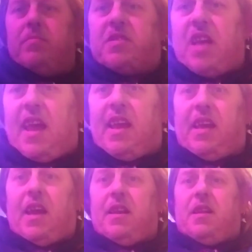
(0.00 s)

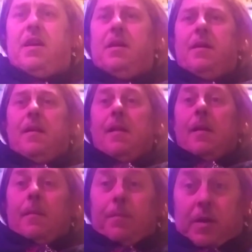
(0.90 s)
saying it.
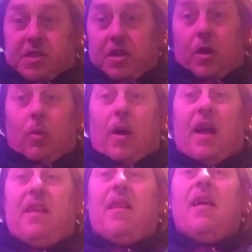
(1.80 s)
But you know
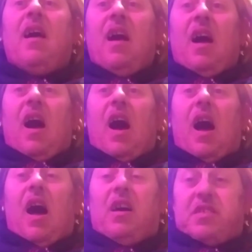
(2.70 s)
what?
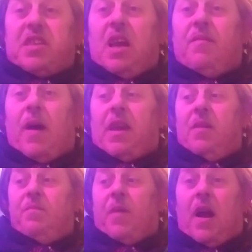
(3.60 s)
I'll see if I
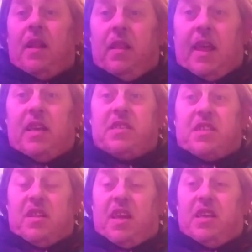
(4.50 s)
can find links
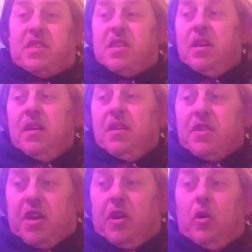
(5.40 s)
to these
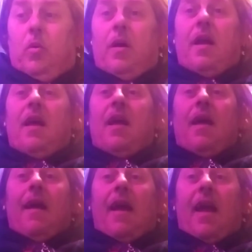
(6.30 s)
two
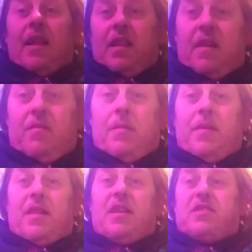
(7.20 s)
and leave them
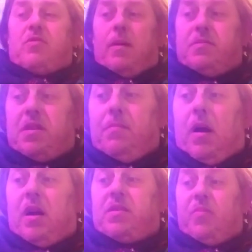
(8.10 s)
in the description
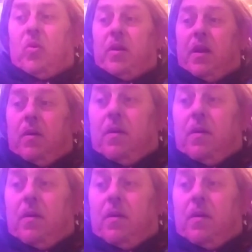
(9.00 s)
box for you.